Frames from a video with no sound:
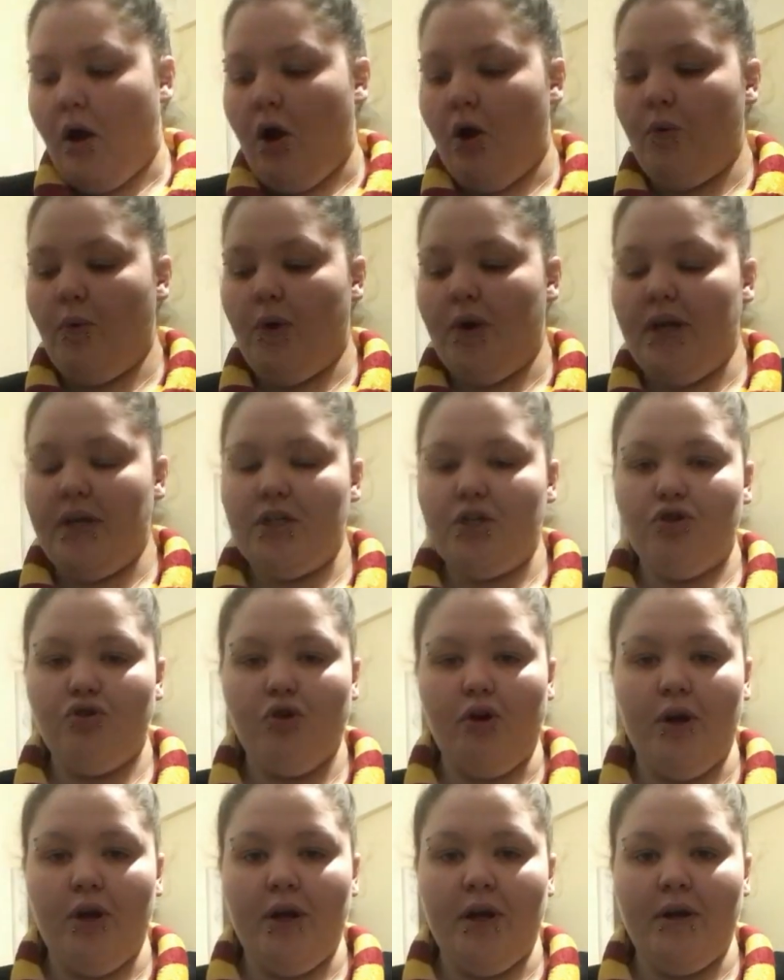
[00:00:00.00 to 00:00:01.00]
I wanted to
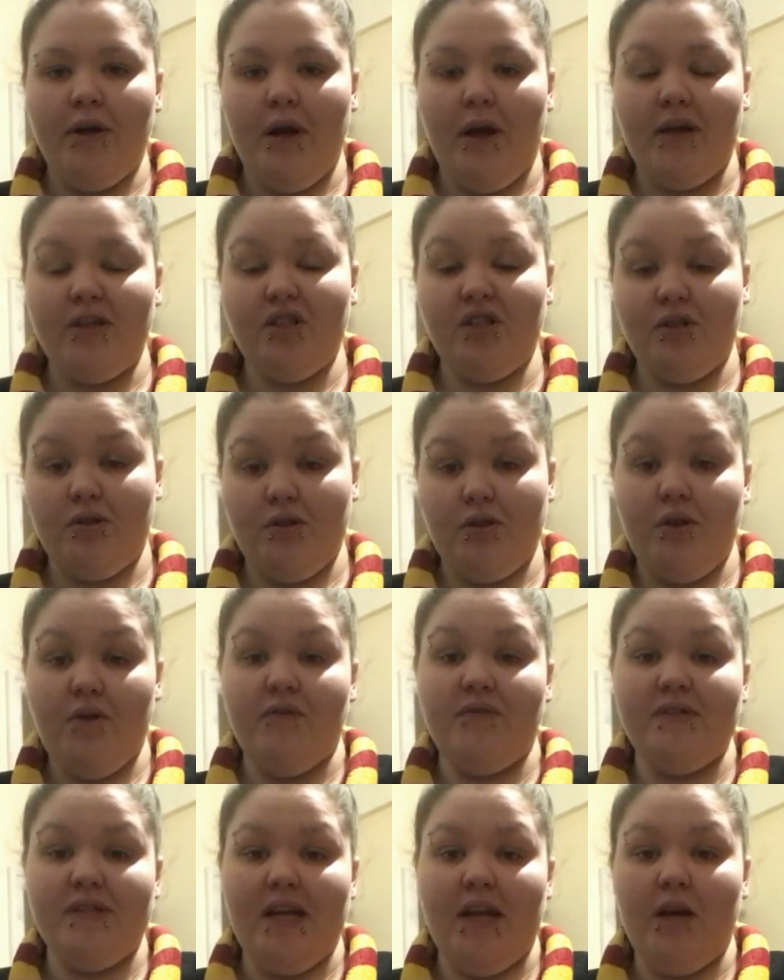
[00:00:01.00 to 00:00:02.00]
try and, as
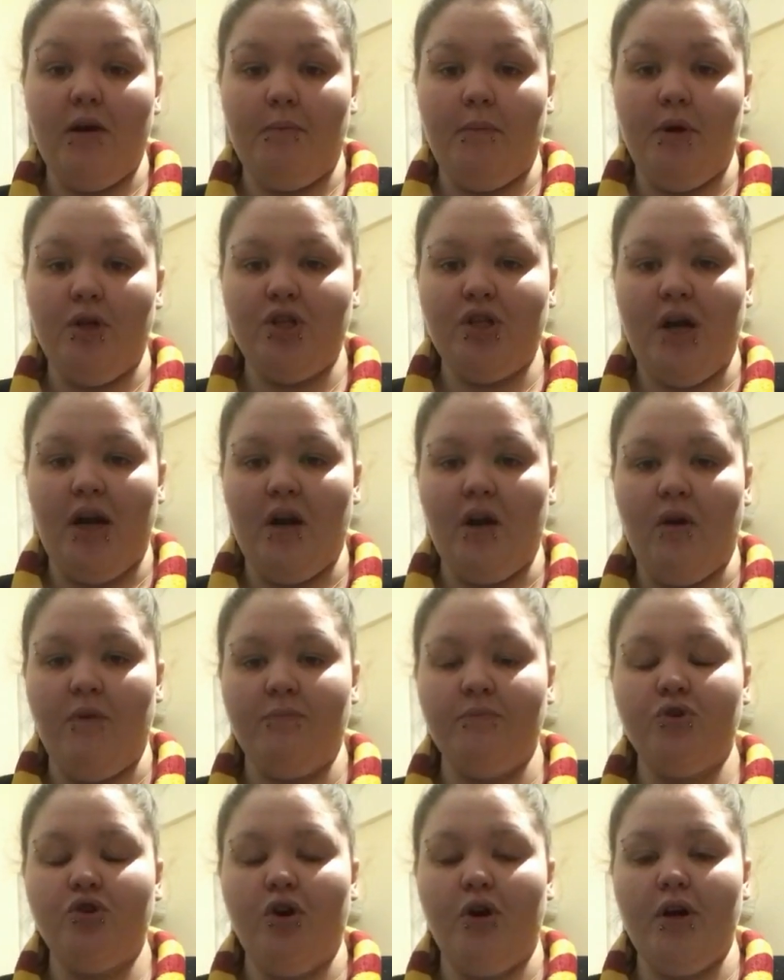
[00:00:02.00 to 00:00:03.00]
you've seen on my channel,
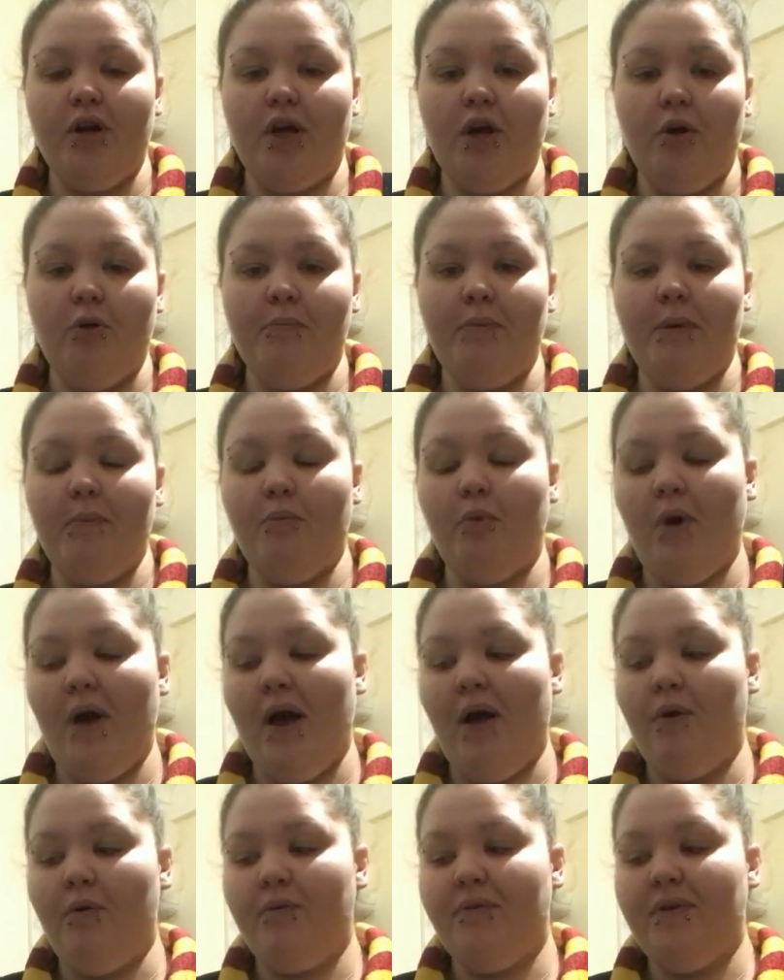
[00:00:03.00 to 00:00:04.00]
I'm trying to go a bit more
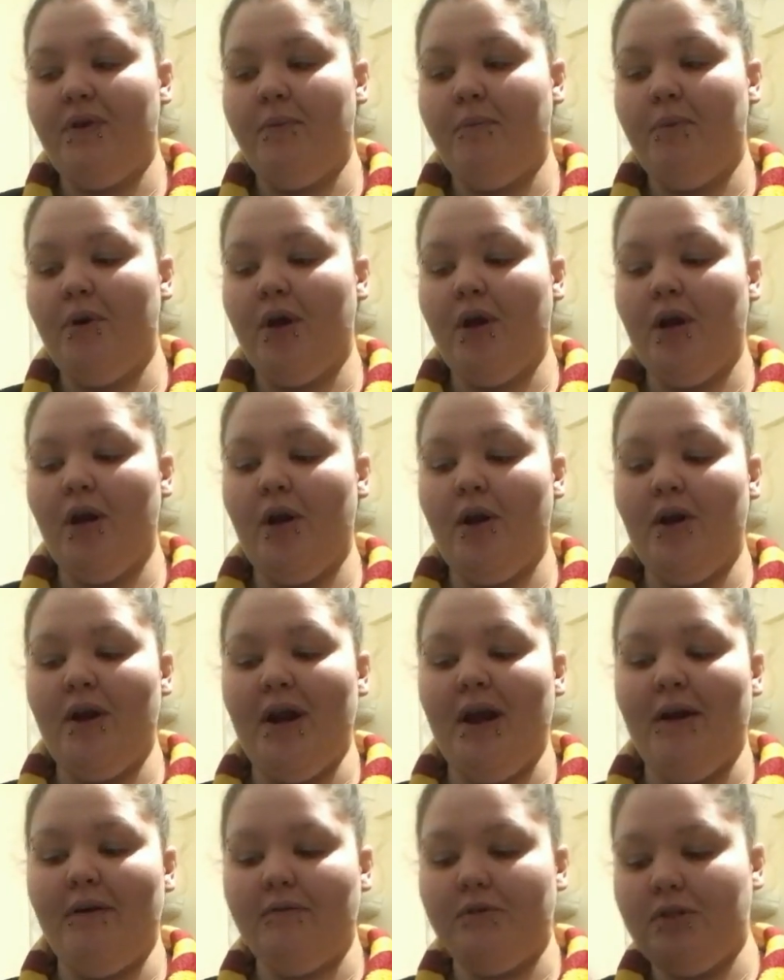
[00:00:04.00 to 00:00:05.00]
healthy, and we're going to
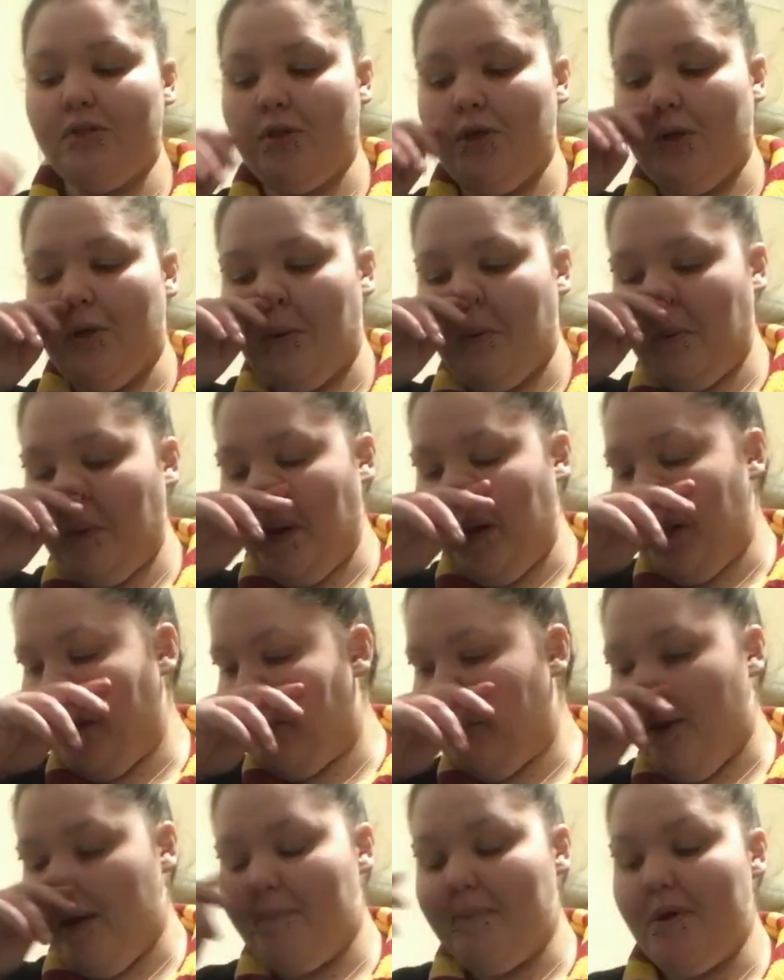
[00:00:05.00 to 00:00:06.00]
learn how to
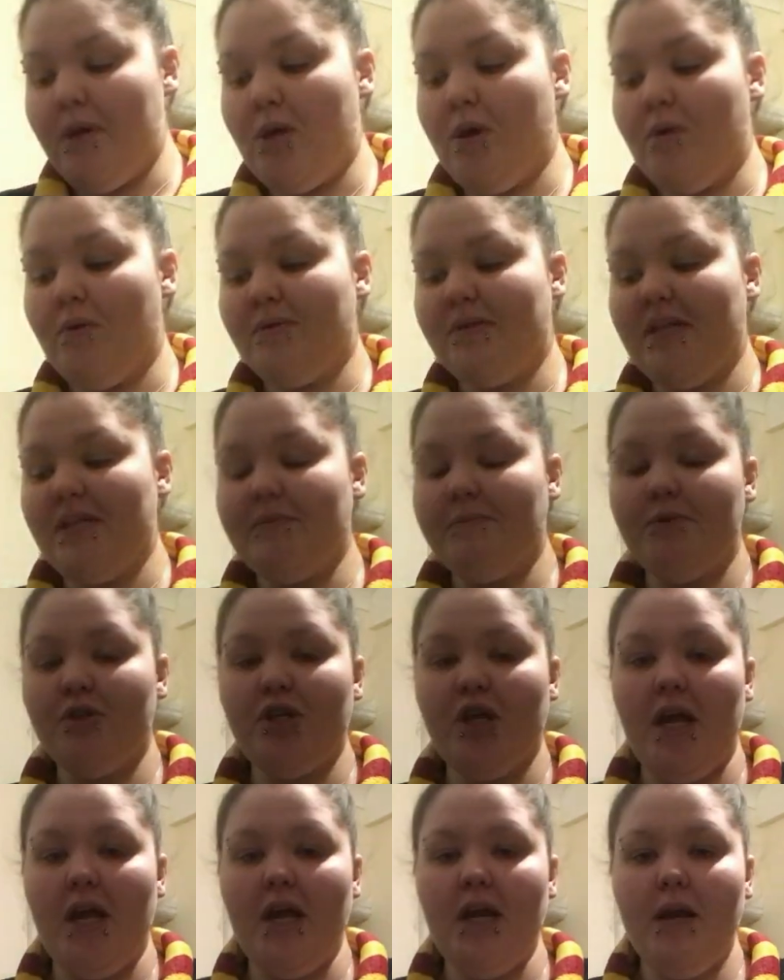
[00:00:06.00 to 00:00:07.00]
maybe use this
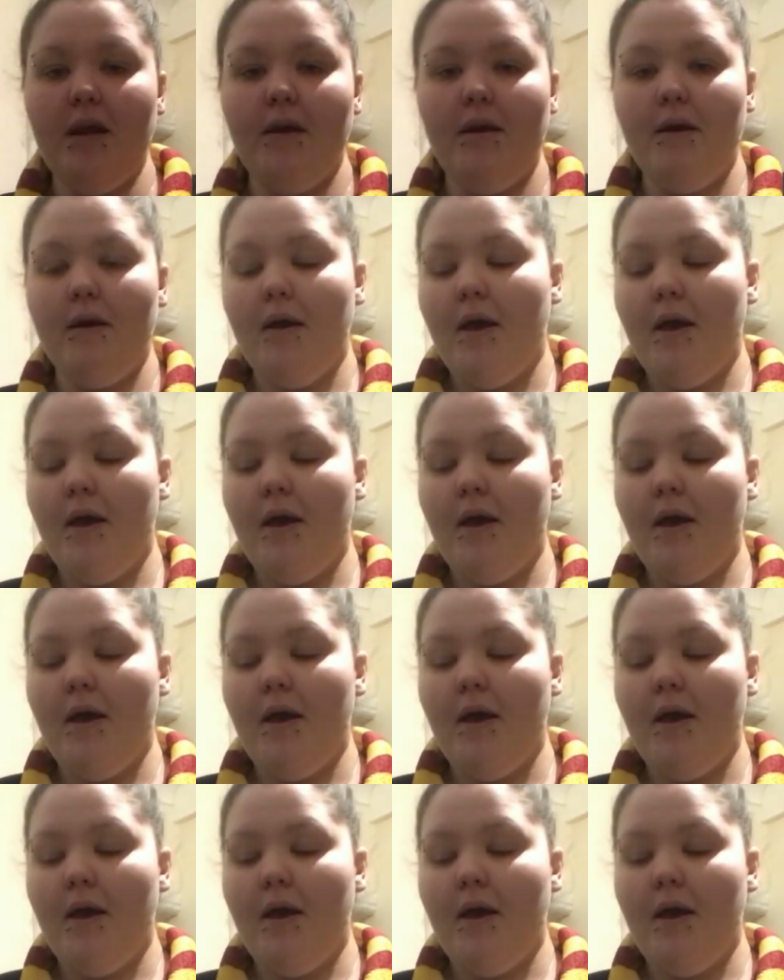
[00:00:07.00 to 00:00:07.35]
machine.